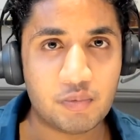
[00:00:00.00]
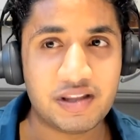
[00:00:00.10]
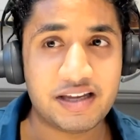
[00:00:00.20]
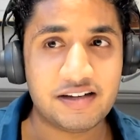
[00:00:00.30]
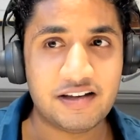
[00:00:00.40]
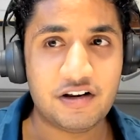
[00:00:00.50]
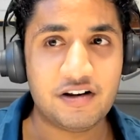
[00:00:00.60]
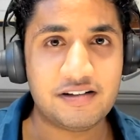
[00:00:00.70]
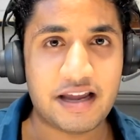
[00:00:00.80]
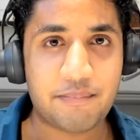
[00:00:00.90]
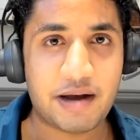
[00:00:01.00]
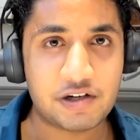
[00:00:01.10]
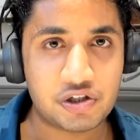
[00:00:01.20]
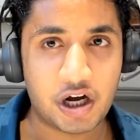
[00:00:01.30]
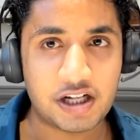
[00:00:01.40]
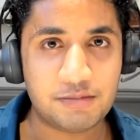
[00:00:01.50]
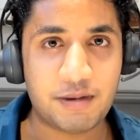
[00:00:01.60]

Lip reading: Will he continue to take bad shots?